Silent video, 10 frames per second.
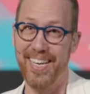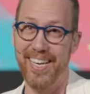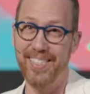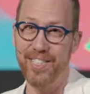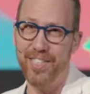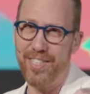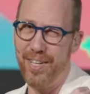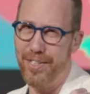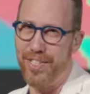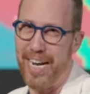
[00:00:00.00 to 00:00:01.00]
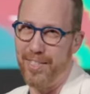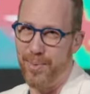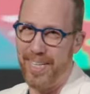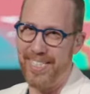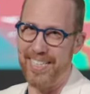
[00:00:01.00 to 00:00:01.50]
And so just close your eyes.
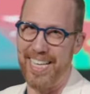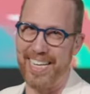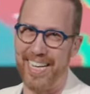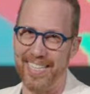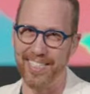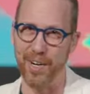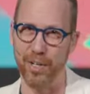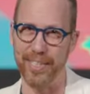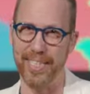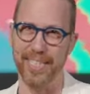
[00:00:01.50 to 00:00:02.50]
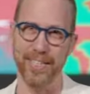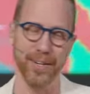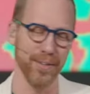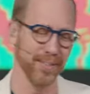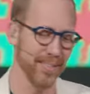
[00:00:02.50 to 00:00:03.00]
What is it that God is calling you to
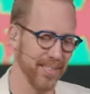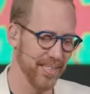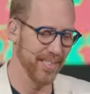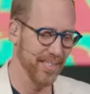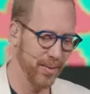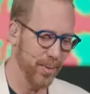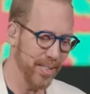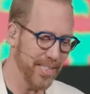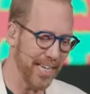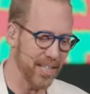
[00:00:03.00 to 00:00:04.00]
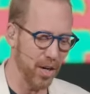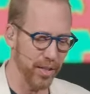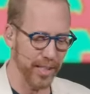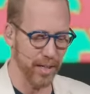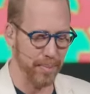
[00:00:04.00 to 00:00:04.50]
do? Where is God
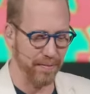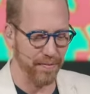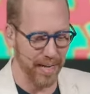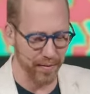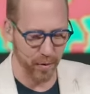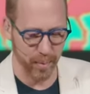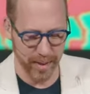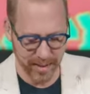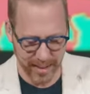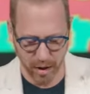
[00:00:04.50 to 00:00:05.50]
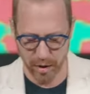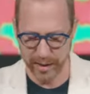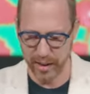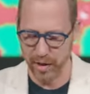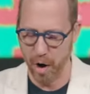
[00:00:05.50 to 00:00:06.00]
calling you to be faithful? Where is he
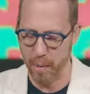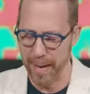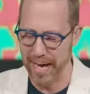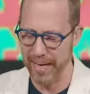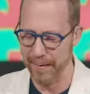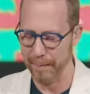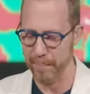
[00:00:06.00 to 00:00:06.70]
calling you to obey?